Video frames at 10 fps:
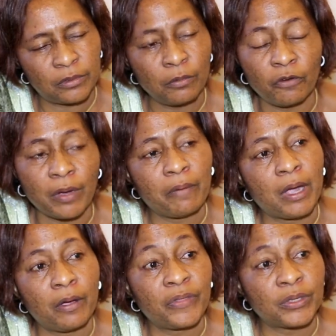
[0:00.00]
some of
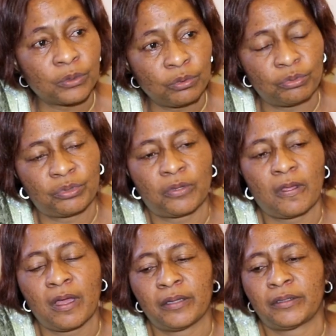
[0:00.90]
our other schools,
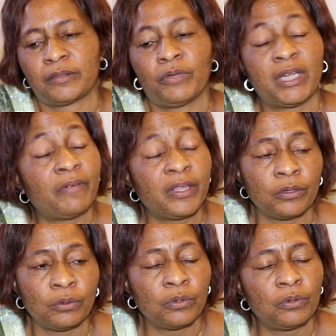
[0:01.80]
and whenever
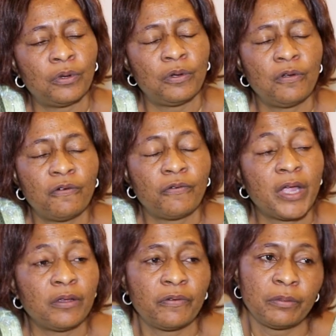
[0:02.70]
they go
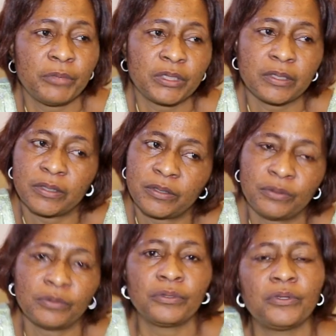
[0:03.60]
for any of the meetings,
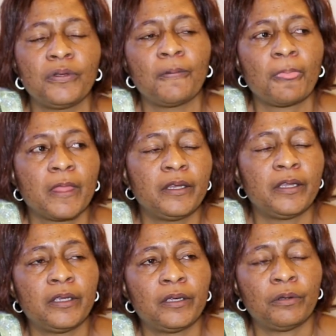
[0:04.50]
you know,
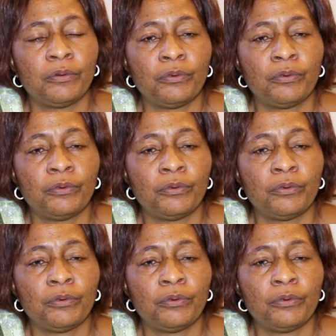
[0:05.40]
they